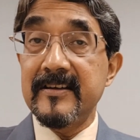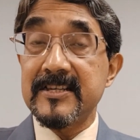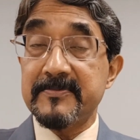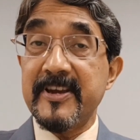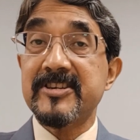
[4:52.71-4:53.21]

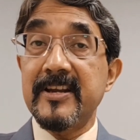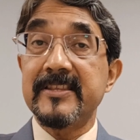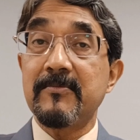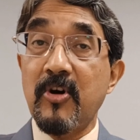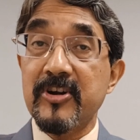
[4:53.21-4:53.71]
especially in
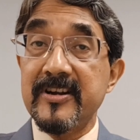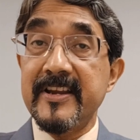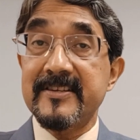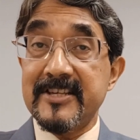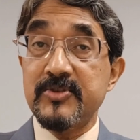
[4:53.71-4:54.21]
the modern
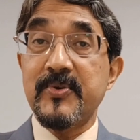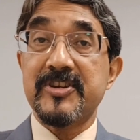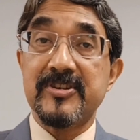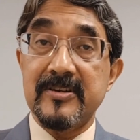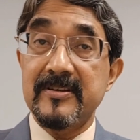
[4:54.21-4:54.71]
day situation,